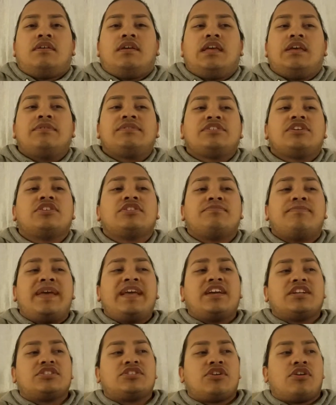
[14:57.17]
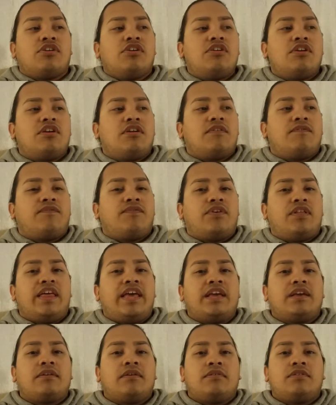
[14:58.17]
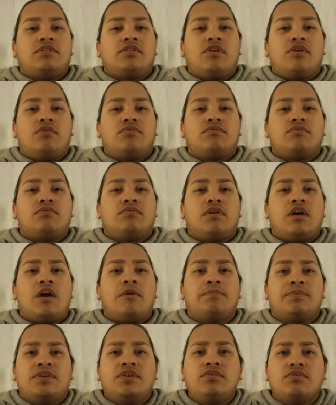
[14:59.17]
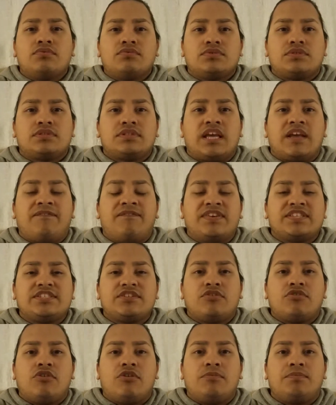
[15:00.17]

it was gonna make a turn for like, you know, abuse, like physical